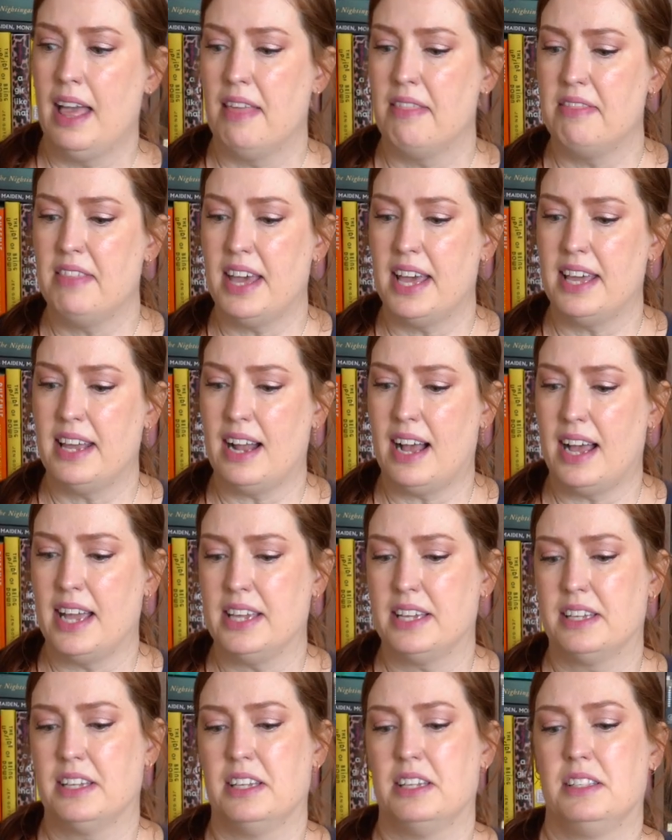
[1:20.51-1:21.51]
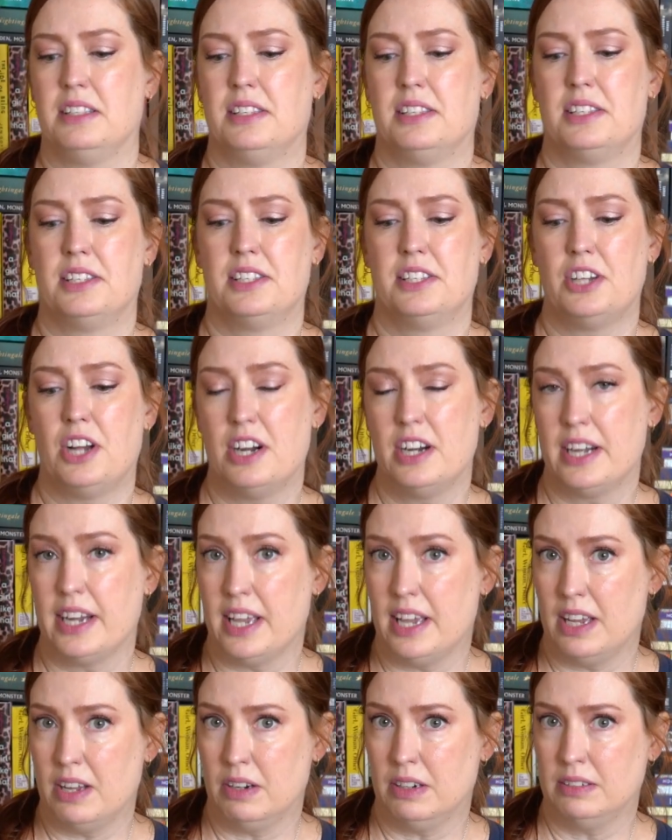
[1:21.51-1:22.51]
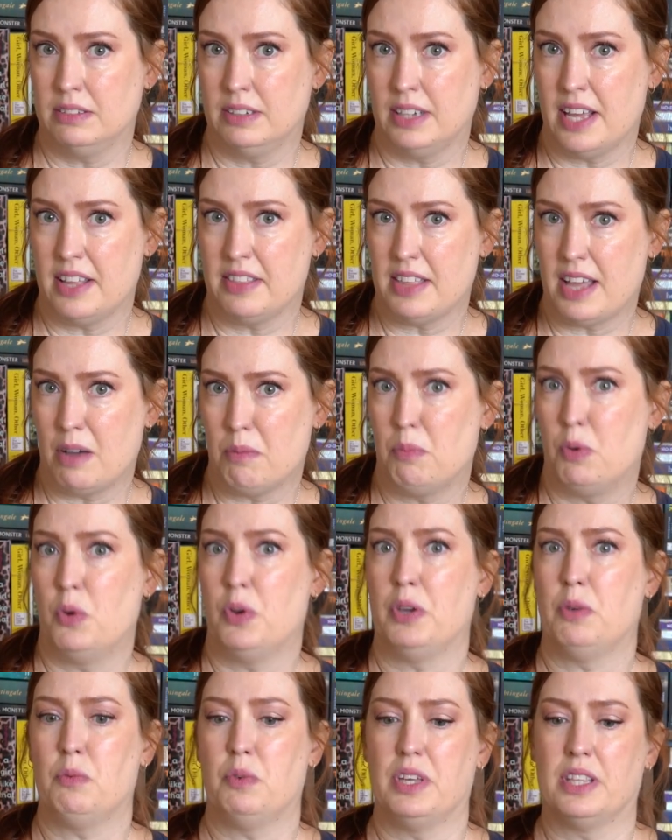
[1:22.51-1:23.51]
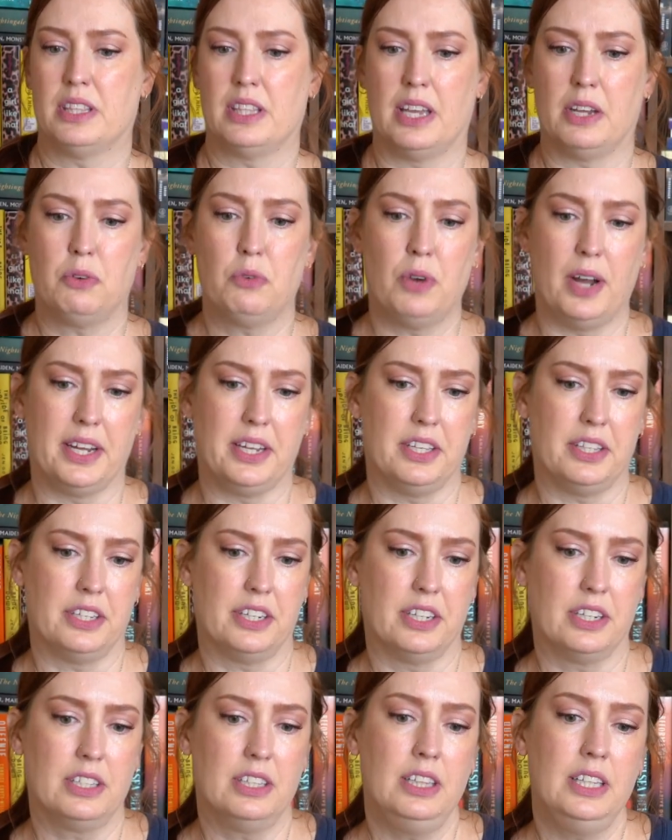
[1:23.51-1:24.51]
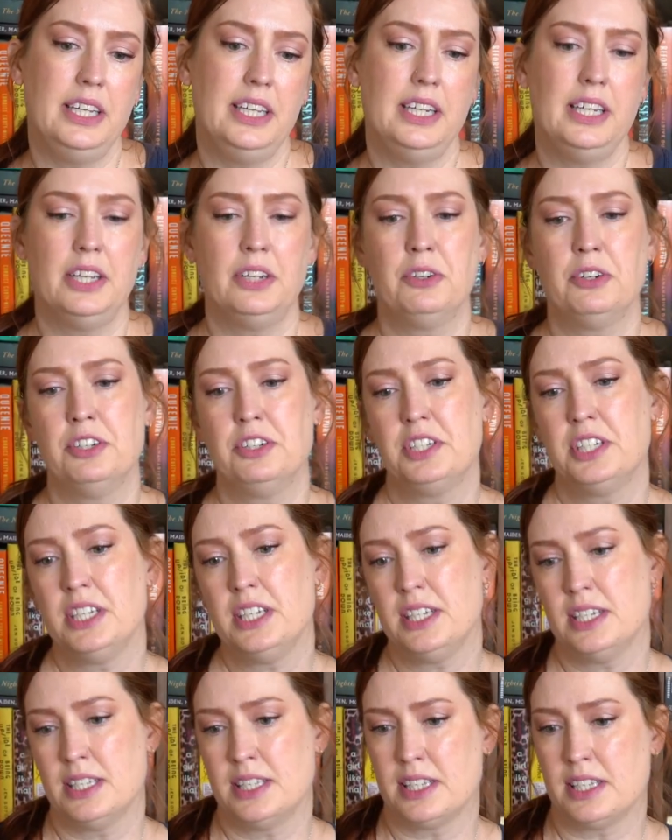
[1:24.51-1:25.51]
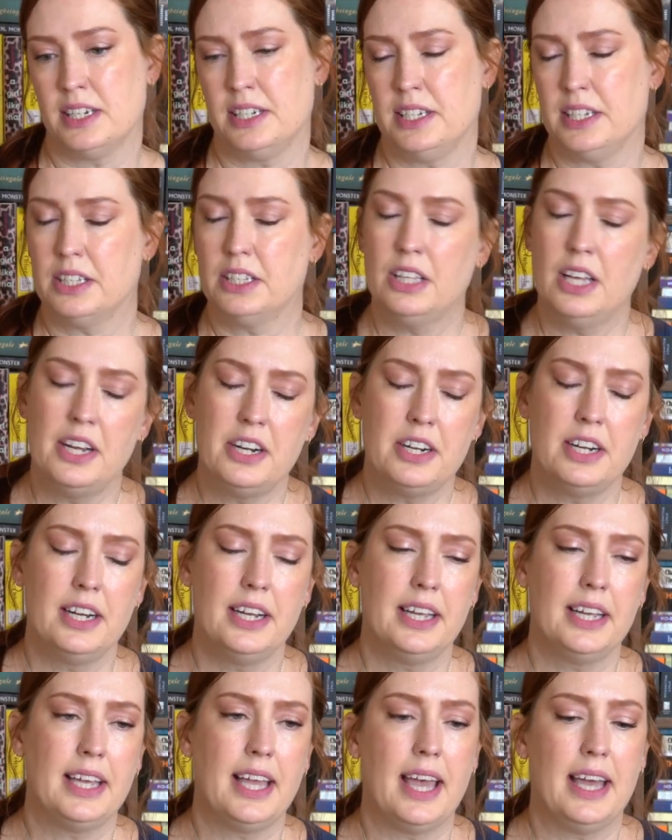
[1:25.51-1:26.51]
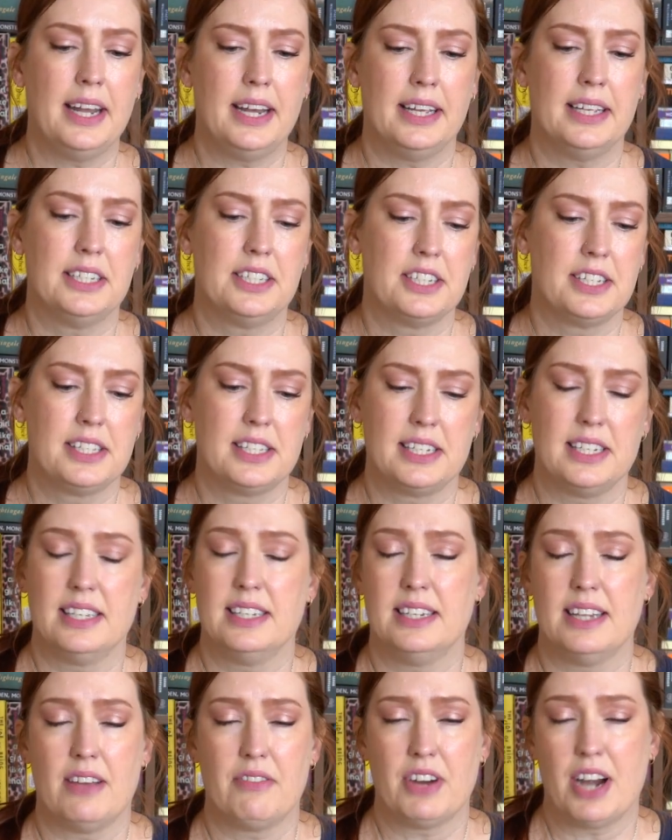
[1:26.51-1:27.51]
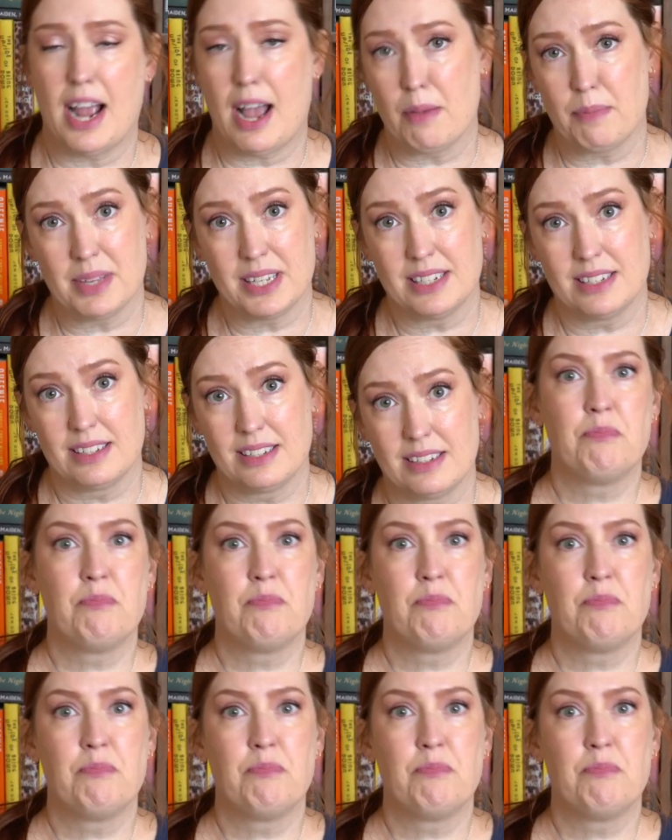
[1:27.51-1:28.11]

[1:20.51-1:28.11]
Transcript: that I could start in at that point with like regular cleaning routines and decluttering, and it never happened.